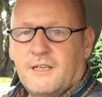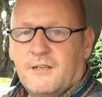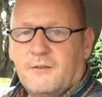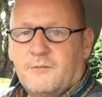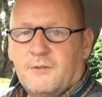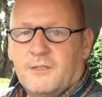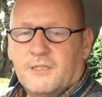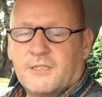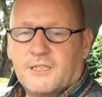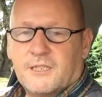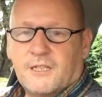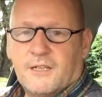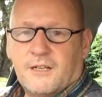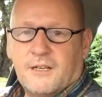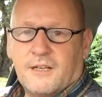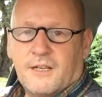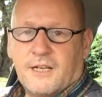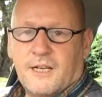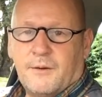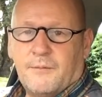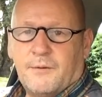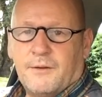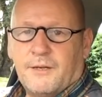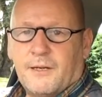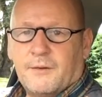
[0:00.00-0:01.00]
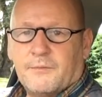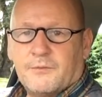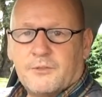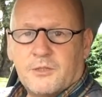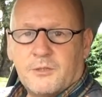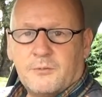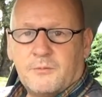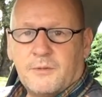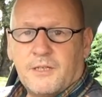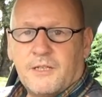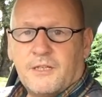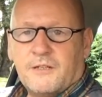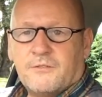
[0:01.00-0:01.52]
which are coming up
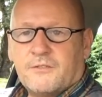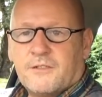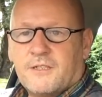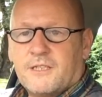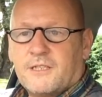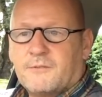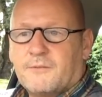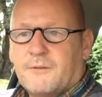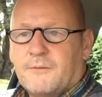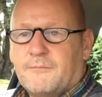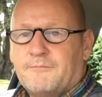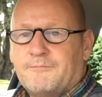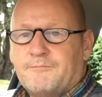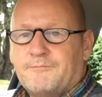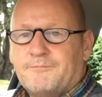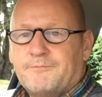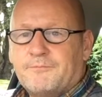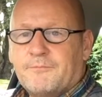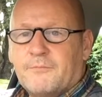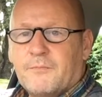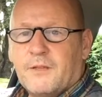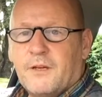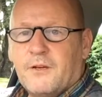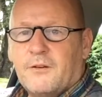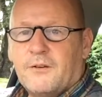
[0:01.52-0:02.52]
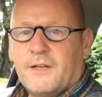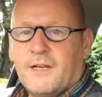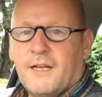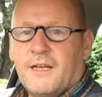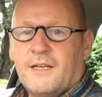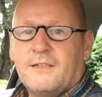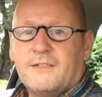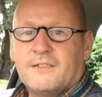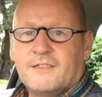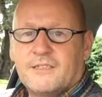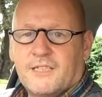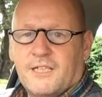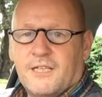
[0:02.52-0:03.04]
shortly after this one.
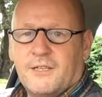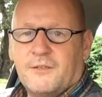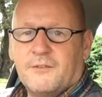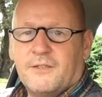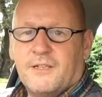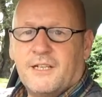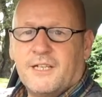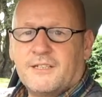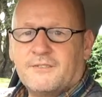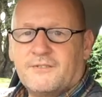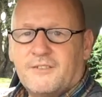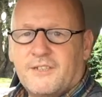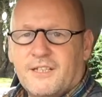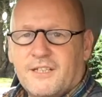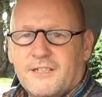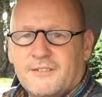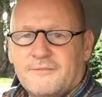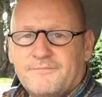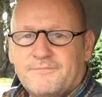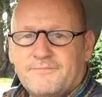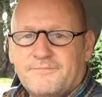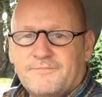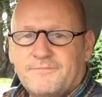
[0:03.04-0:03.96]
Okay, see you on the next video.